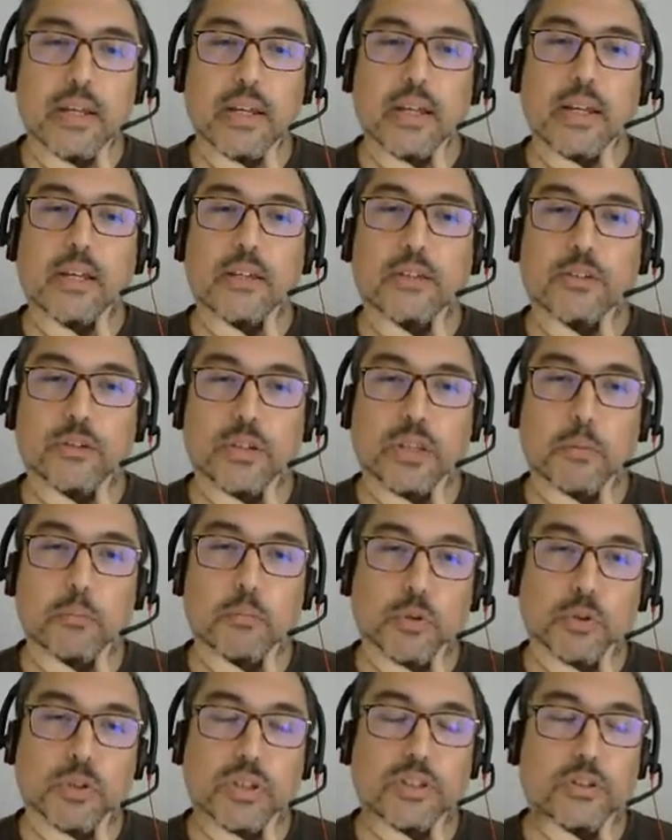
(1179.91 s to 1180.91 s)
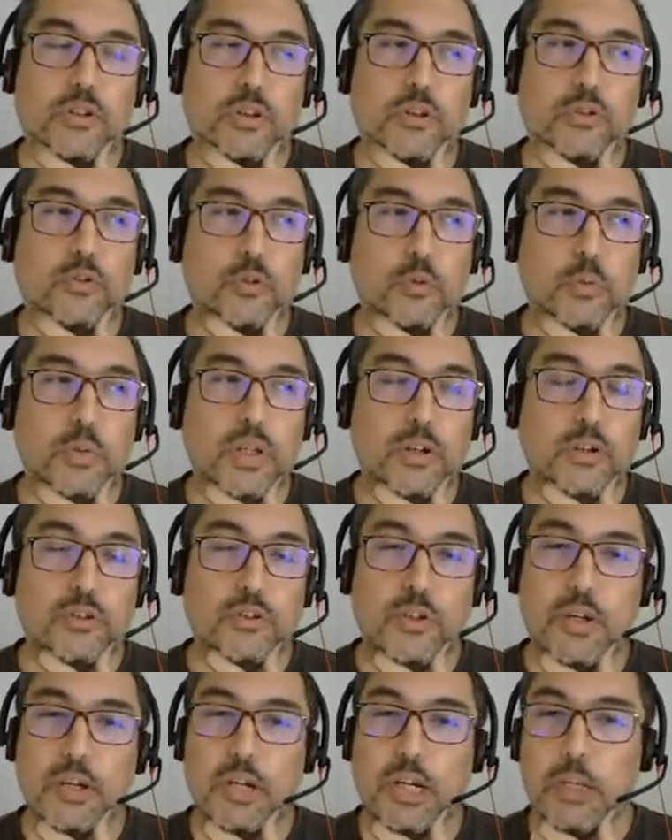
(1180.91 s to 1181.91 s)
So the boot is going to be also
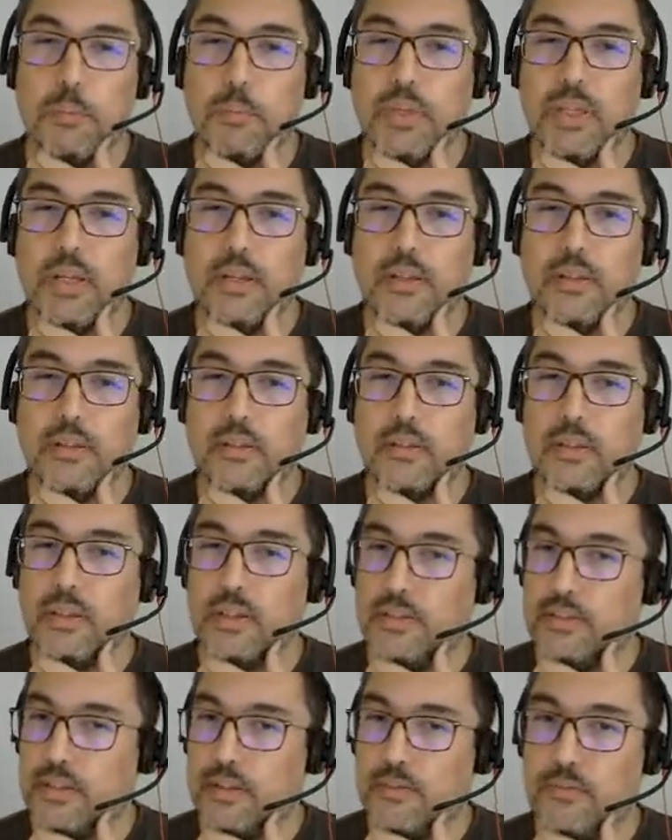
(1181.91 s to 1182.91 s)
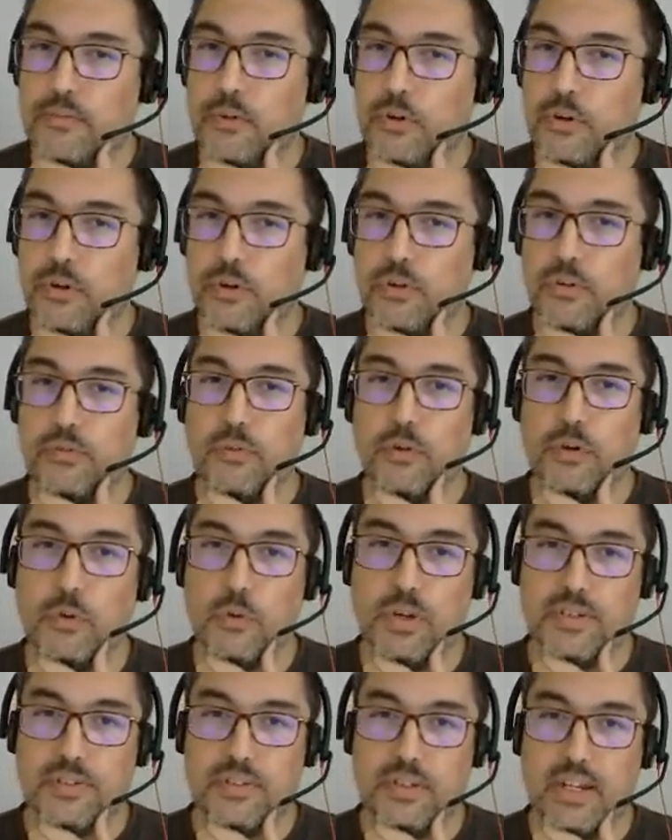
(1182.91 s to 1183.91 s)
encrypted, the same for, for
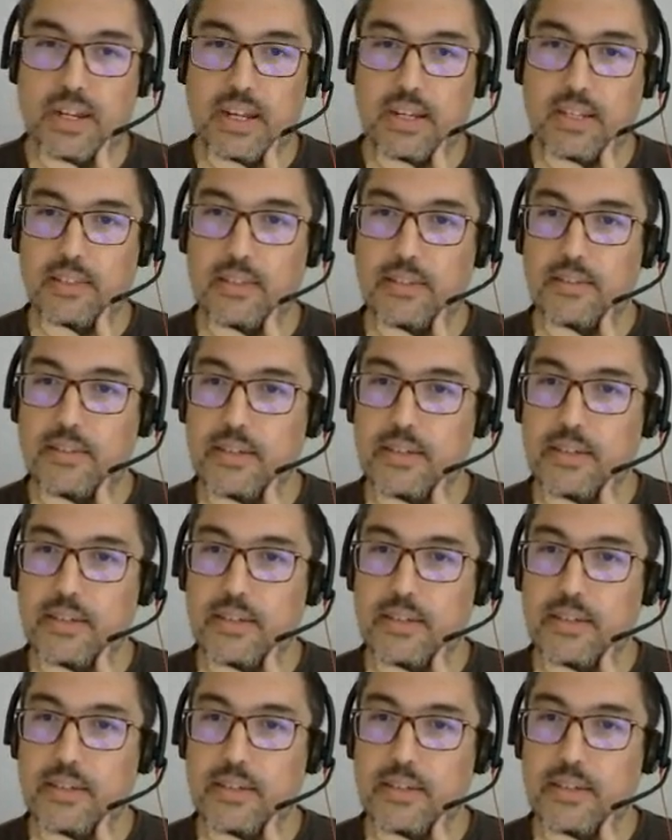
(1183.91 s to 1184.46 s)
USR and ETC.